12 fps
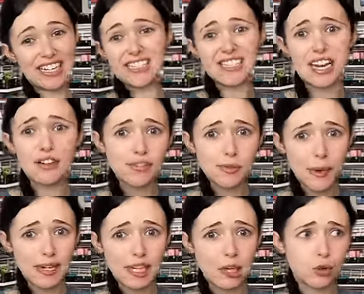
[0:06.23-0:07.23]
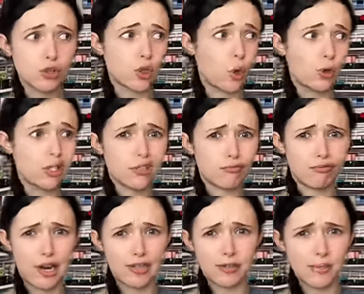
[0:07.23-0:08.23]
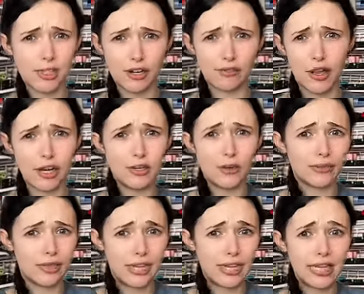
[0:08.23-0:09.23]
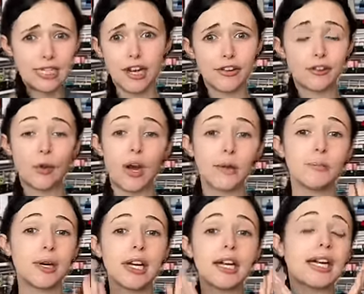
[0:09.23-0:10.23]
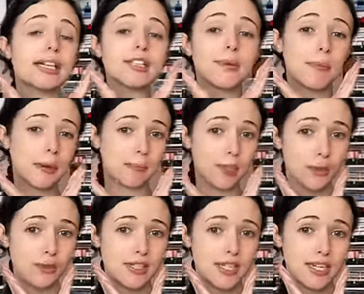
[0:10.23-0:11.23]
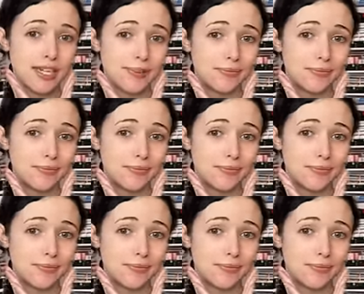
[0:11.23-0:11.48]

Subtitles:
Instead of spending it on toys and random stuff that I don't need, I thought I'd put it into my beauty.